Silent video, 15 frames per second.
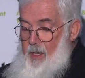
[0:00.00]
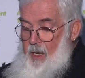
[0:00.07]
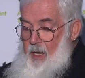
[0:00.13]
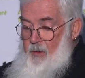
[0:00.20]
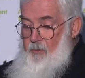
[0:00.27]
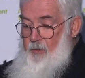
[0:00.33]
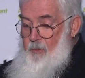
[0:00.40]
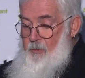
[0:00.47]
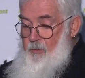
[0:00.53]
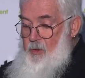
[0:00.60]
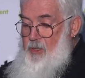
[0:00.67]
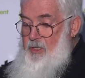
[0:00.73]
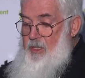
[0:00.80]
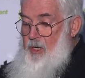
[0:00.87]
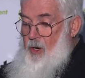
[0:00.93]
And for the
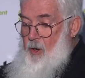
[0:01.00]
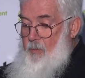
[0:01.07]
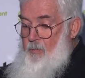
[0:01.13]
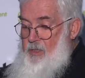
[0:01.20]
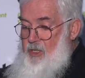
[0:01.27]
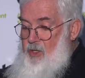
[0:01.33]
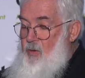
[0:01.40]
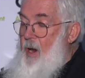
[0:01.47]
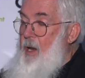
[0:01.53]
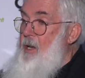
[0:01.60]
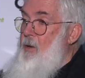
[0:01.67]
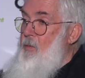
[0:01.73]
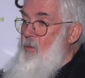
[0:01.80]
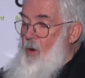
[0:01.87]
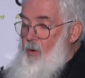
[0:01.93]
first time,
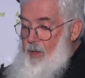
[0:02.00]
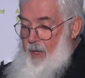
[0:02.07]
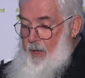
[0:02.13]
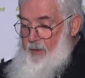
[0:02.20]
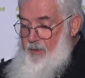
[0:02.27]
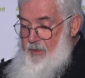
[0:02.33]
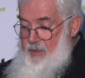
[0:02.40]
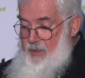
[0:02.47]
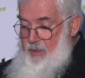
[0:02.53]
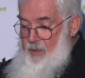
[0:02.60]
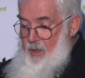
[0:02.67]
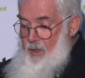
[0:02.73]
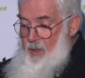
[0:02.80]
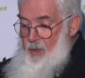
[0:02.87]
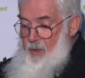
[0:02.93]
Australian rock artists
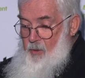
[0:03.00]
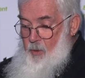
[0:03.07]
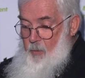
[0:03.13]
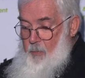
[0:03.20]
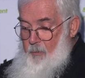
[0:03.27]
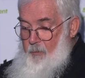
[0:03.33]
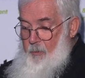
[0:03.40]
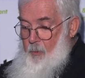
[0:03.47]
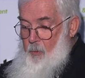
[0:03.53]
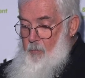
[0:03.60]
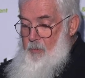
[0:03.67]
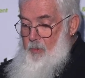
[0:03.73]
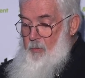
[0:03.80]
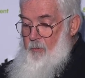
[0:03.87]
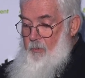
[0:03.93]
could perform
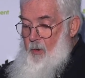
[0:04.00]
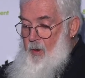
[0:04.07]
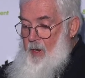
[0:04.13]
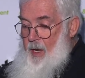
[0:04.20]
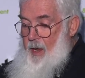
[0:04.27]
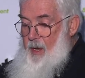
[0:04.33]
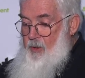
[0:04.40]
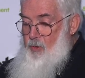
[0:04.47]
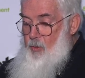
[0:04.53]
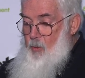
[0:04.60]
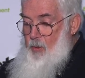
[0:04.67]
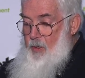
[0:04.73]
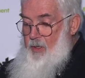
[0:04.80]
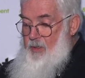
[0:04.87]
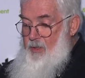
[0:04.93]
to a very large
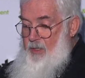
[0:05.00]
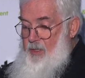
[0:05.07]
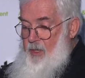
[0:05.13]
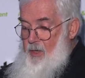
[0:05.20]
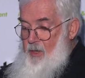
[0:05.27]
audience